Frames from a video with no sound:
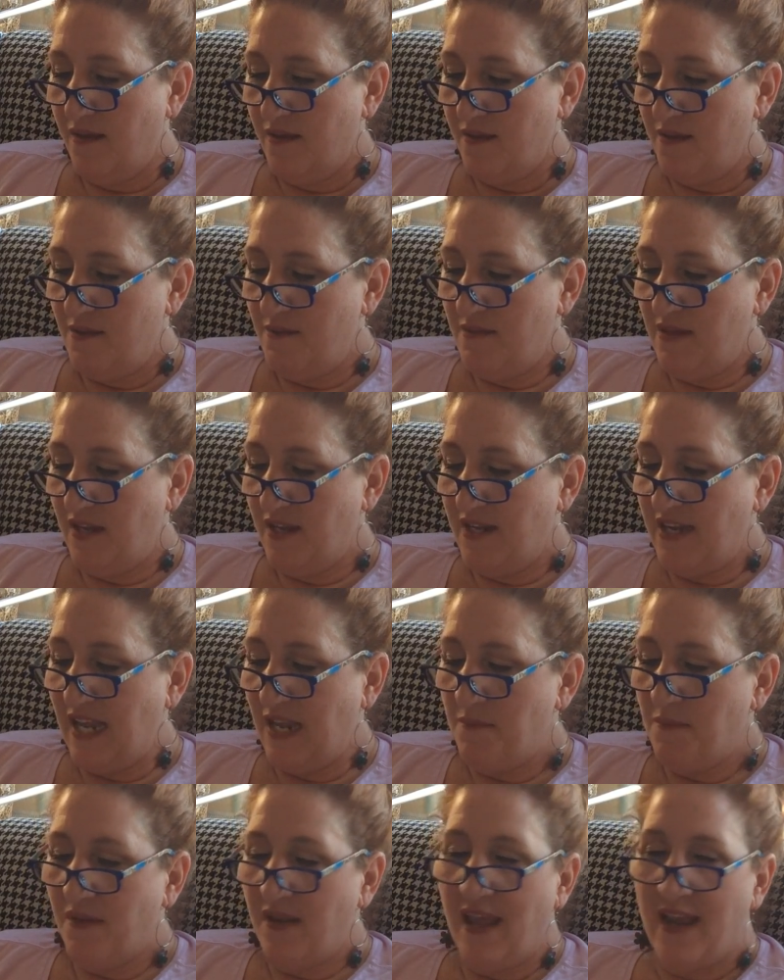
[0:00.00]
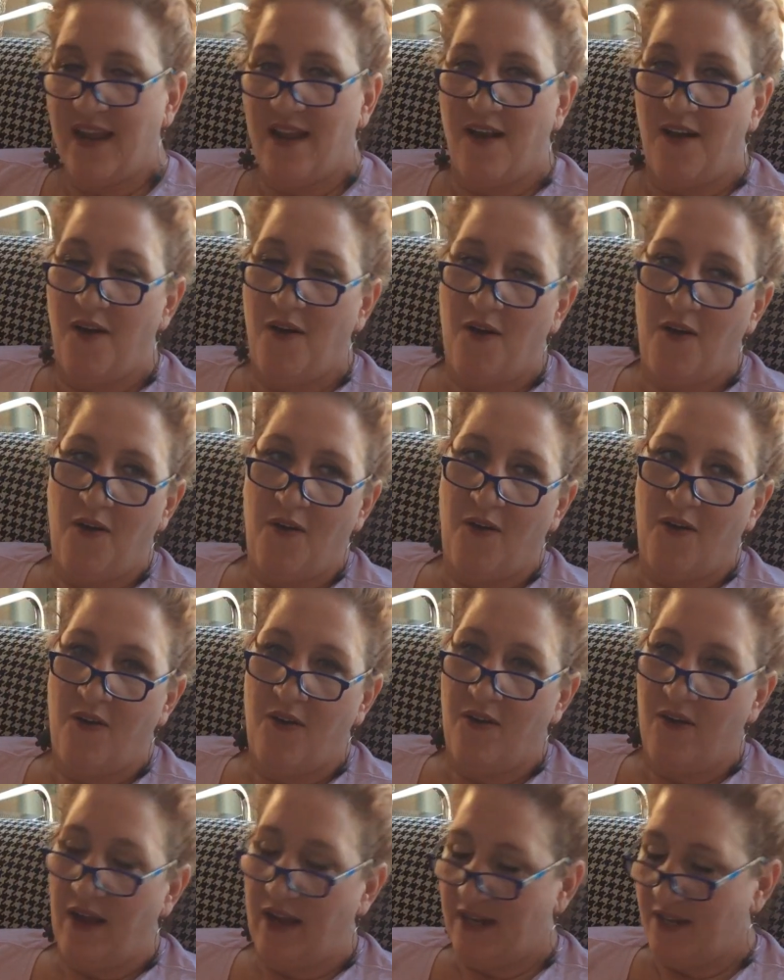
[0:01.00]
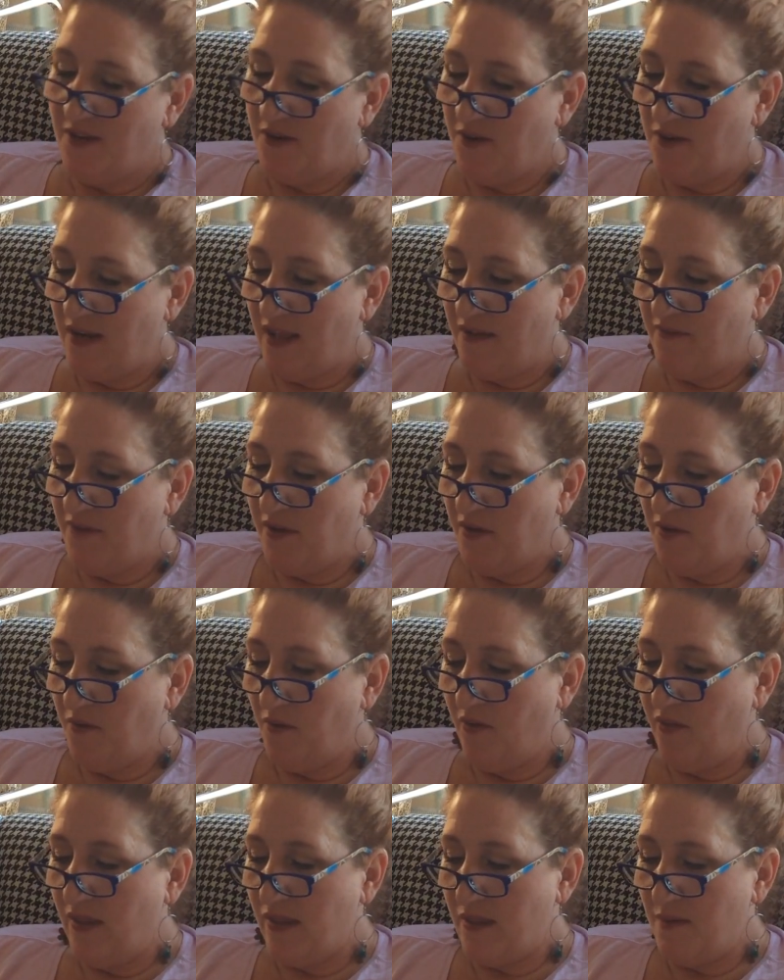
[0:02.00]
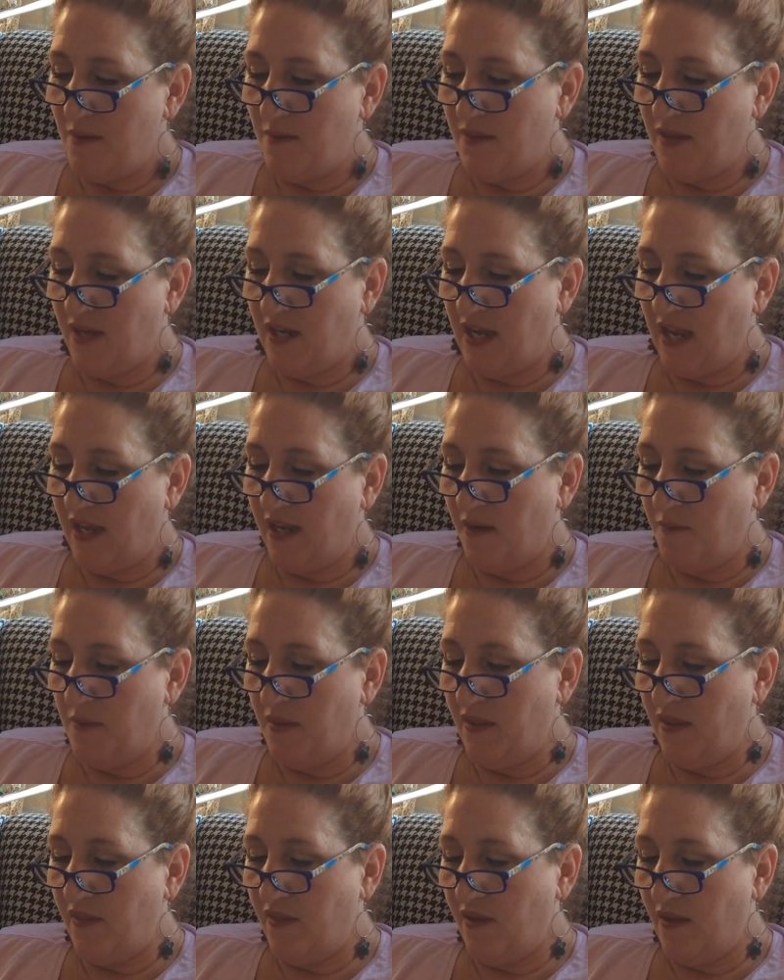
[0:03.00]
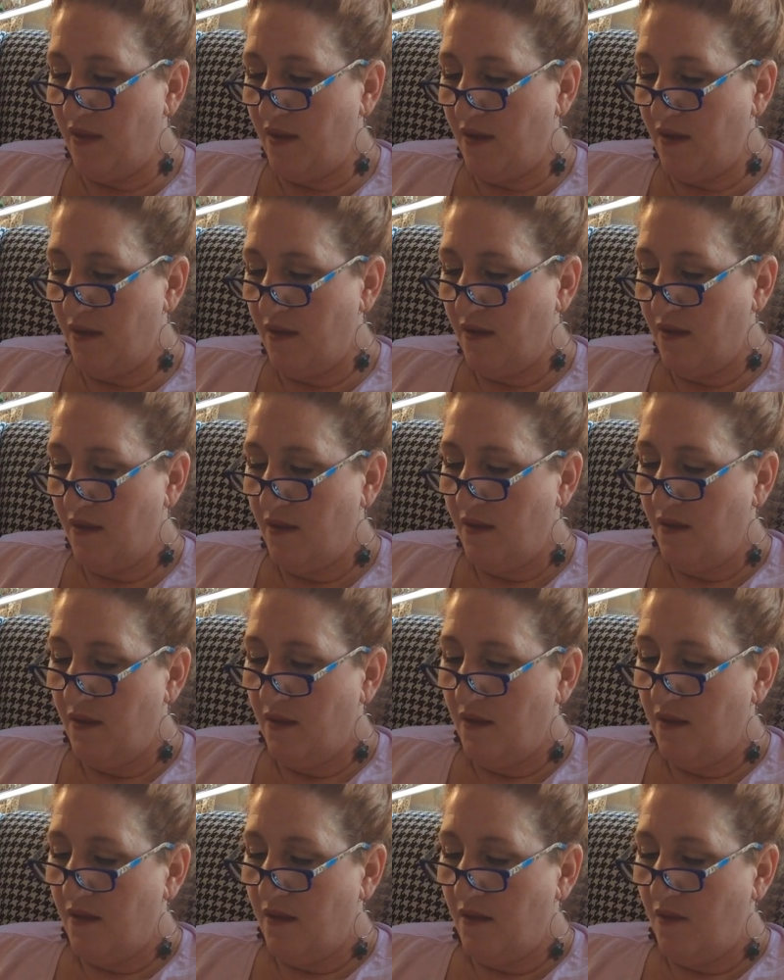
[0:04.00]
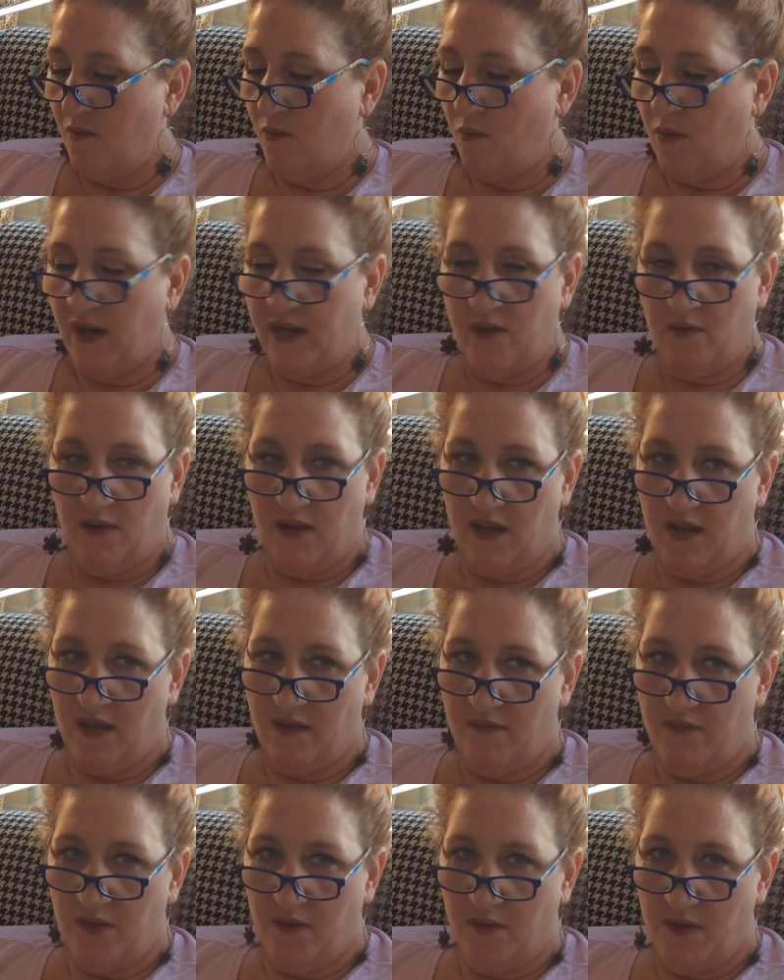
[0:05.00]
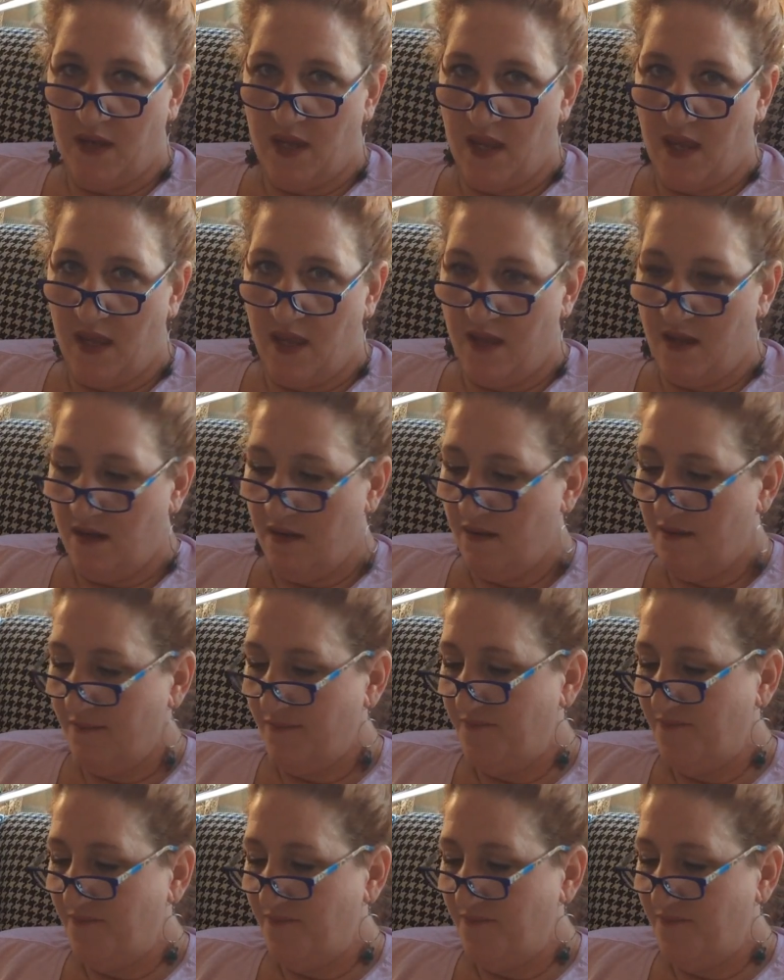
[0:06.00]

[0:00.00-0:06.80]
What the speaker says: Sometimes I look at him and like, oh, I do love you. And then sometimes I look at him and I think, why do I love you again?